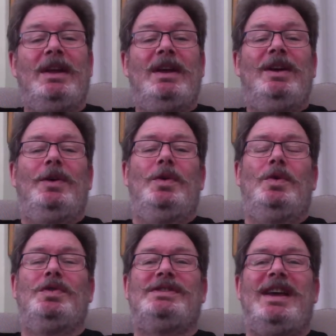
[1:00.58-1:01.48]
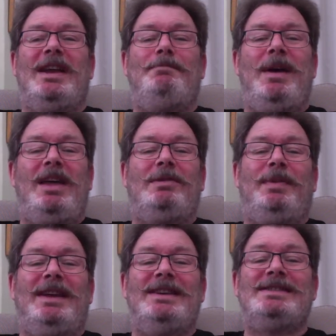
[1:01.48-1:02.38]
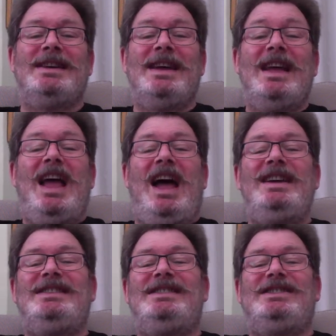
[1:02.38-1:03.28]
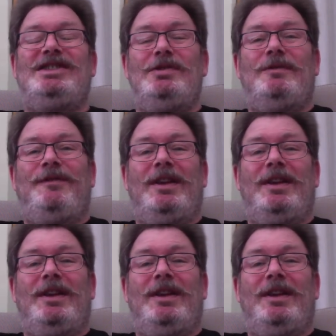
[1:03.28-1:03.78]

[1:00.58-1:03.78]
"Oh," said Beth, pleased, "I do feel